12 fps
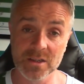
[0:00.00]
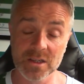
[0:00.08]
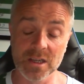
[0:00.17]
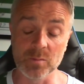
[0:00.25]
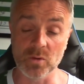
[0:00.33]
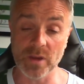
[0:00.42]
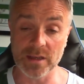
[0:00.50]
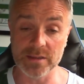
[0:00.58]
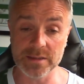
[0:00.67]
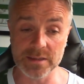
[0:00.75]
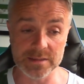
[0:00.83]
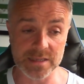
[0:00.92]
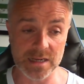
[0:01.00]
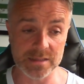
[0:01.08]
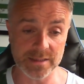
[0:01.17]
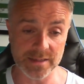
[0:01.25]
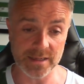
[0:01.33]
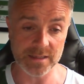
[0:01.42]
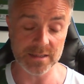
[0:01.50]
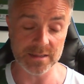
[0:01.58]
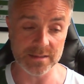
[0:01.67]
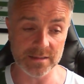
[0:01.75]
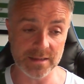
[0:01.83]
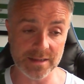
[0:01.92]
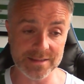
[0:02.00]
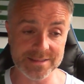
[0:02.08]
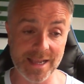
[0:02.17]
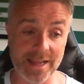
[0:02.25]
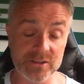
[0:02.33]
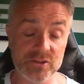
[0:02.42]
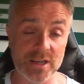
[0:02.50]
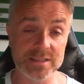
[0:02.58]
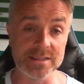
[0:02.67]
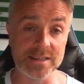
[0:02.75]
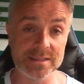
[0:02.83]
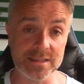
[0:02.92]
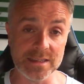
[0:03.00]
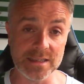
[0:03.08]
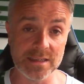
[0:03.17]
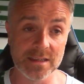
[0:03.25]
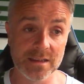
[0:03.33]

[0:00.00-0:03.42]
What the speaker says: and we'll get it to you on Saturday night. And it's interesting to see.